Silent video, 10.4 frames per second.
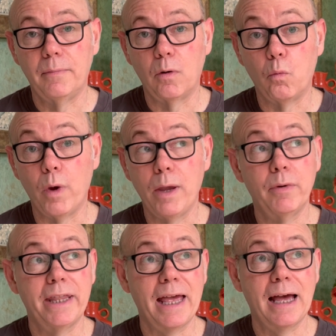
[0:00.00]
We were
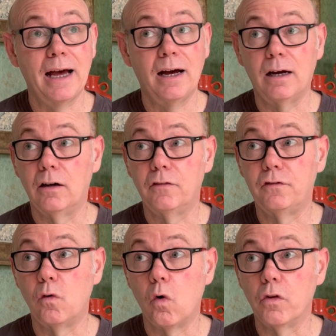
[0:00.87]
there
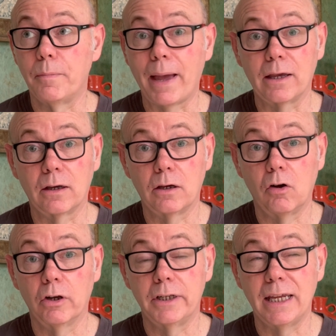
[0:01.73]
for the bank
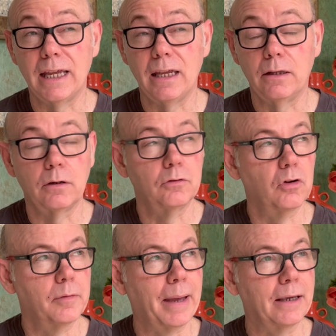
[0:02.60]
holiday, not
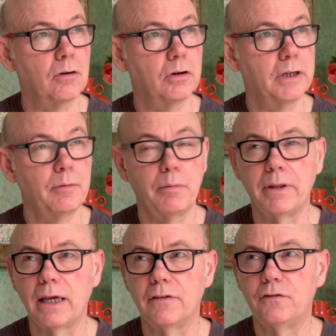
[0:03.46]
the bank holiday, we were
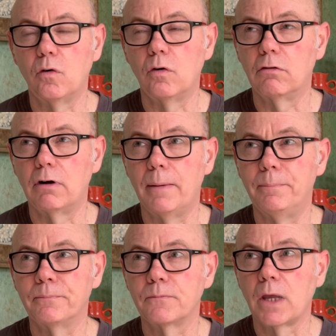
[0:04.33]
there
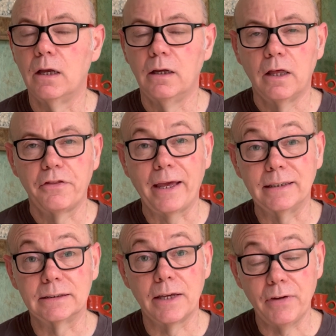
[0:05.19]
for
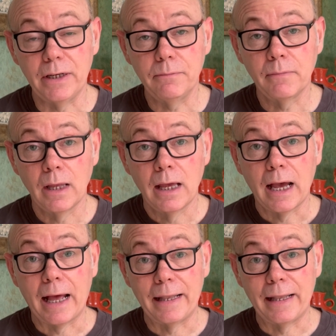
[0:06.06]
Thanksgiving, and